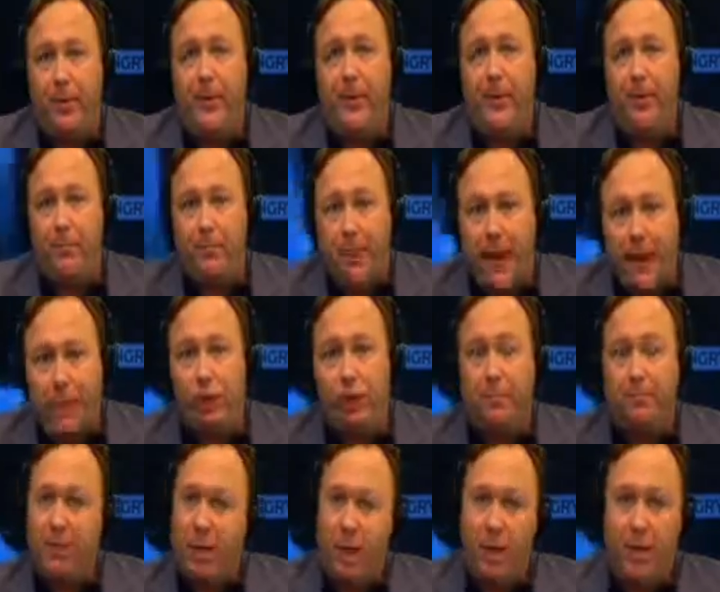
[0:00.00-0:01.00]
three
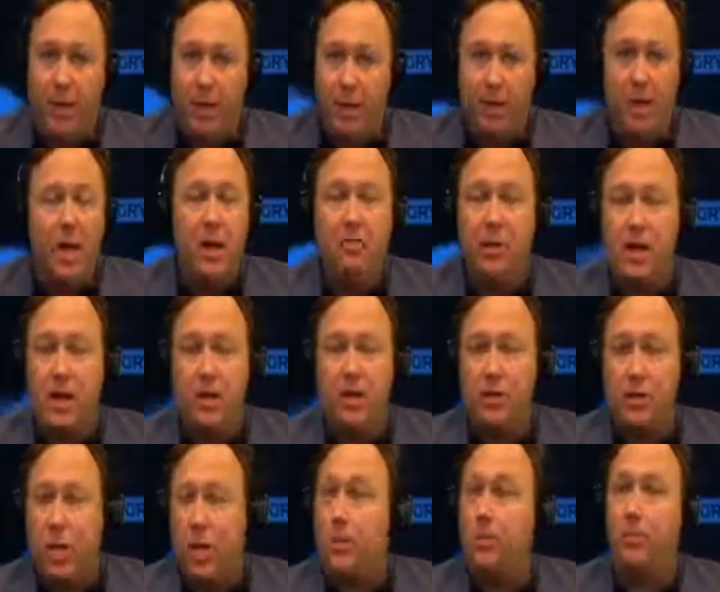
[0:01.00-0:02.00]
major parties
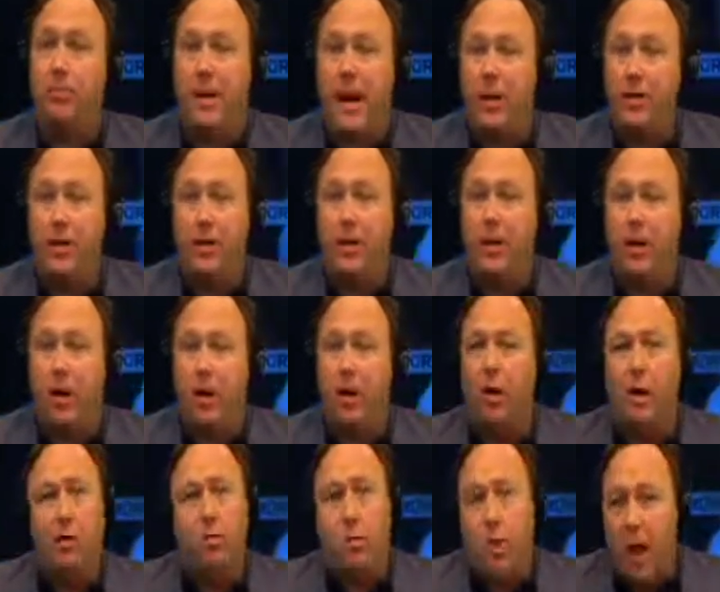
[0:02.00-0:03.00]
because those were basically
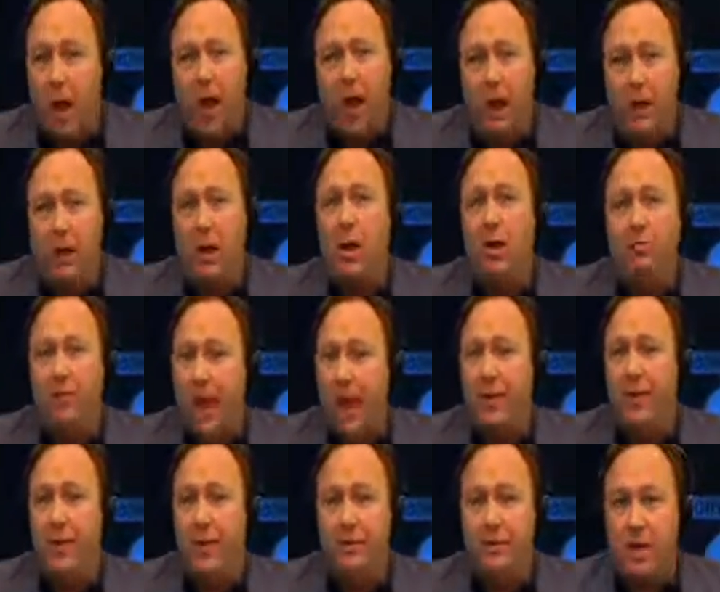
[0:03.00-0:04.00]
already run by
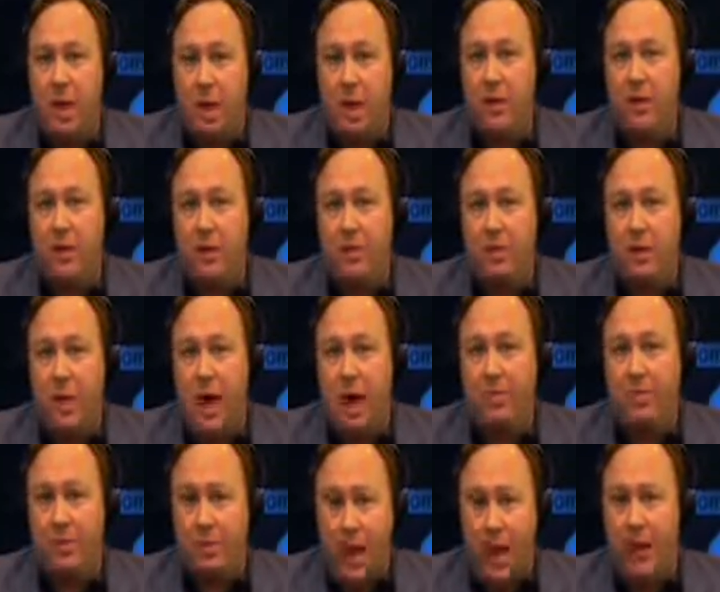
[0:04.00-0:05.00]
the intelligence
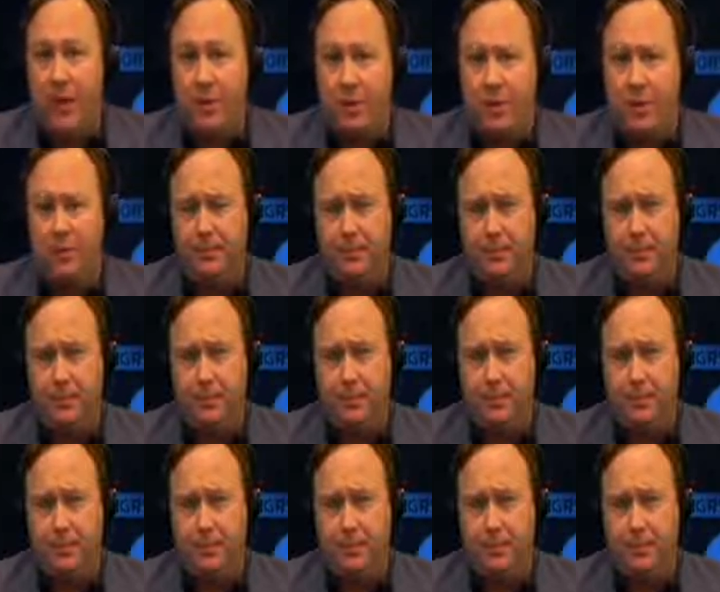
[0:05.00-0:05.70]
apparatus.